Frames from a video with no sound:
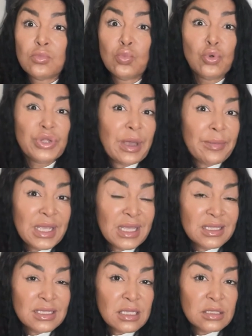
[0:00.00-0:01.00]
Would that make
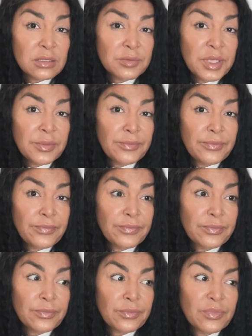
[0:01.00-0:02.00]
any sense to me?
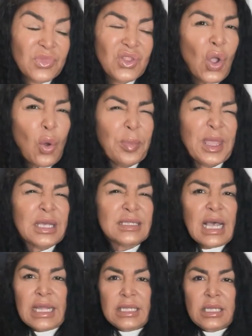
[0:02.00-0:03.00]
No, because
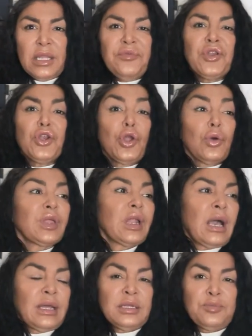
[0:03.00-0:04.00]
I didn't even know that
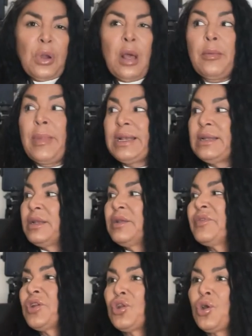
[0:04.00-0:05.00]
I had the problem. I didn't
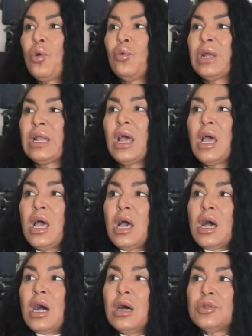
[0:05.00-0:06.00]
even know what
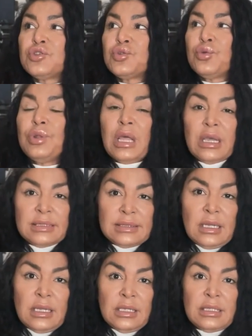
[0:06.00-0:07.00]
a tool like
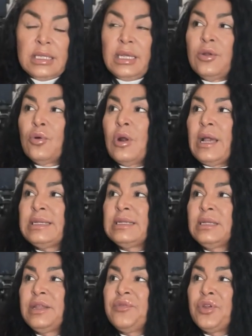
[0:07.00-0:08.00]
Asana did, or I
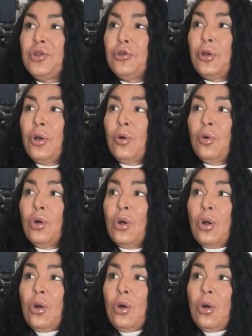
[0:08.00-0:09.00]
didn't even know
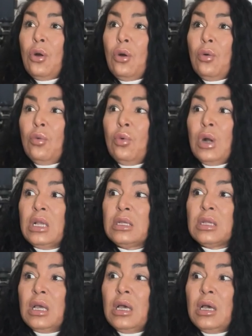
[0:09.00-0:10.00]

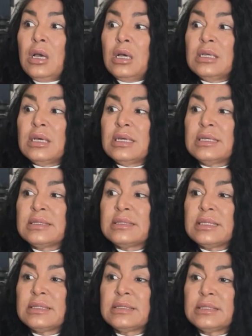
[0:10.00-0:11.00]
what a, a, a
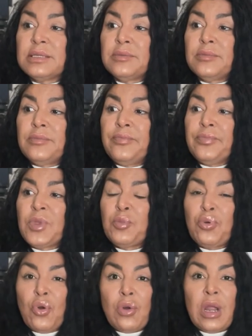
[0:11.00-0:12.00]
system, a
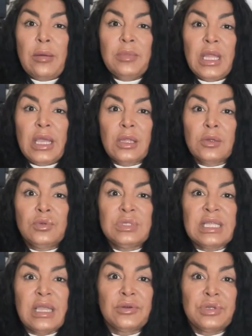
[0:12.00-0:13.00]
program like
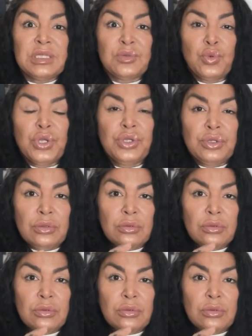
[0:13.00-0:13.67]
Louise Henry's would